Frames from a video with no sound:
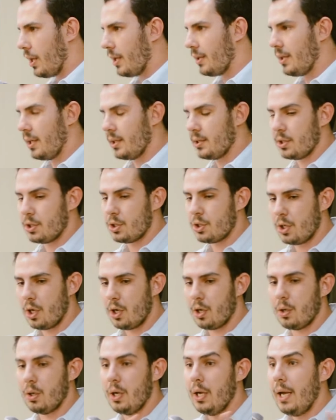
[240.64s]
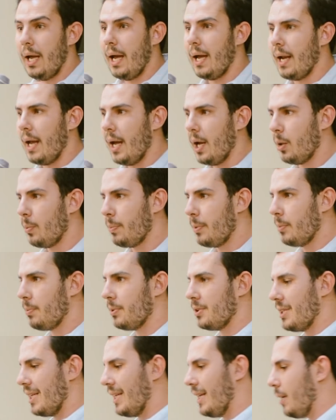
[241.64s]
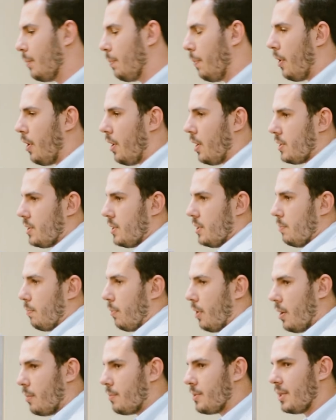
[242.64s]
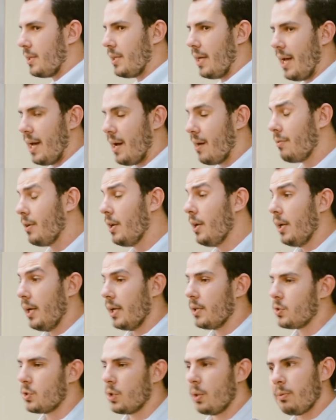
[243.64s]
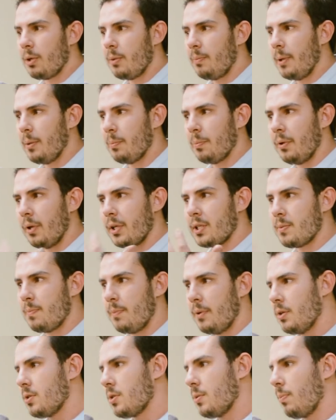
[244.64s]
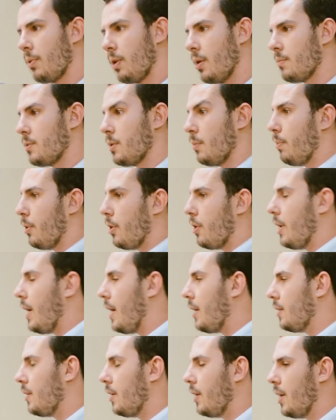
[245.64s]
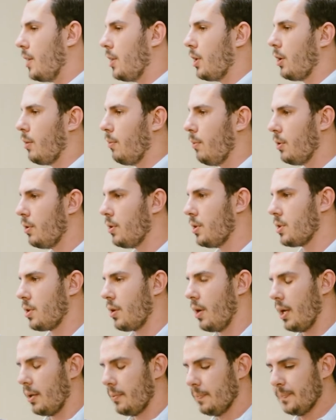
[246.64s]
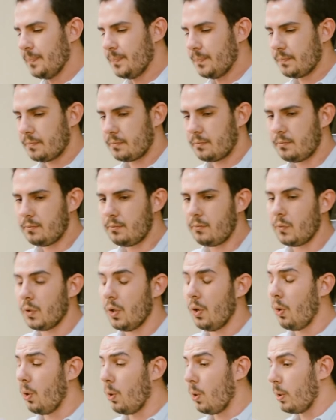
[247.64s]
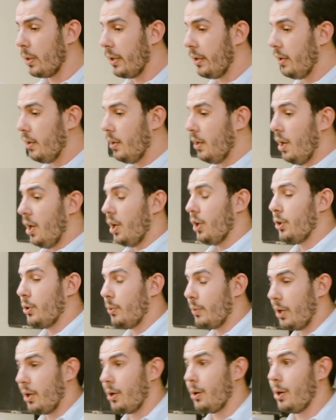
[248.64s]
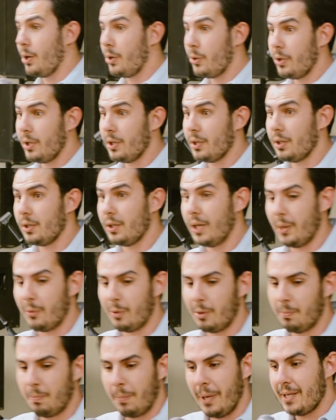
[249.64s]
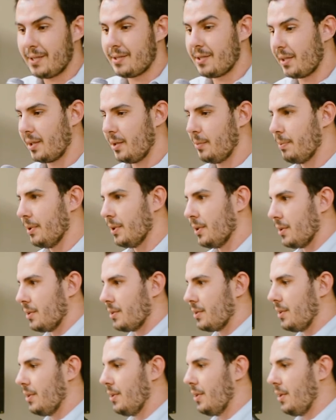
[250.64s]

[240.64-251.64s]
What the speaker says: out there to show and help people to get past the problems that they have, and so many people experience the problems and put it out there and the community's great. Or do we go to Unreal and we basically build